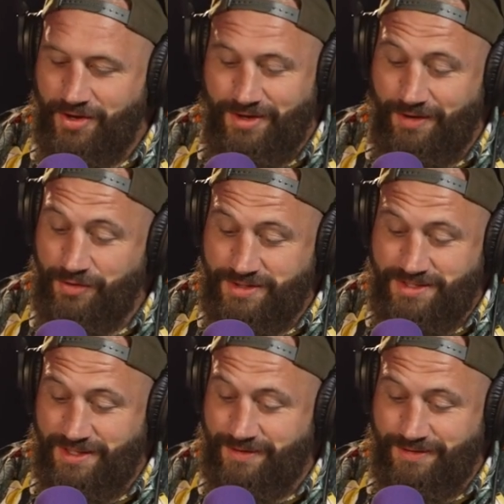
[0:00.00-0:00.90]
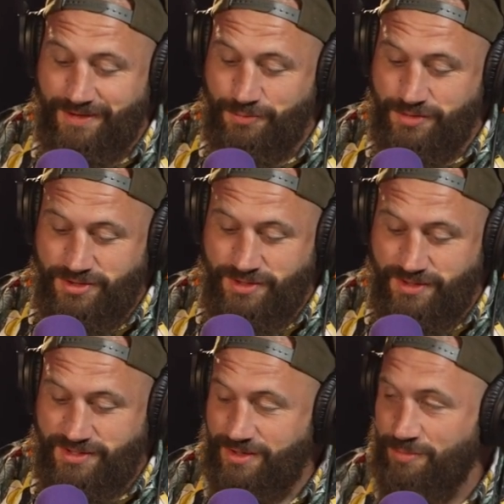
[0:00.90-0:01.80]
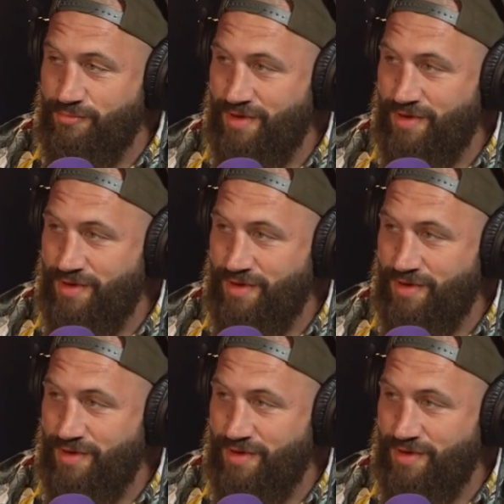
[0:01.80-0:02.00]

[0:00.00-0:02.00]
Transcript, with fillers: I honestly thought you were just going to stop at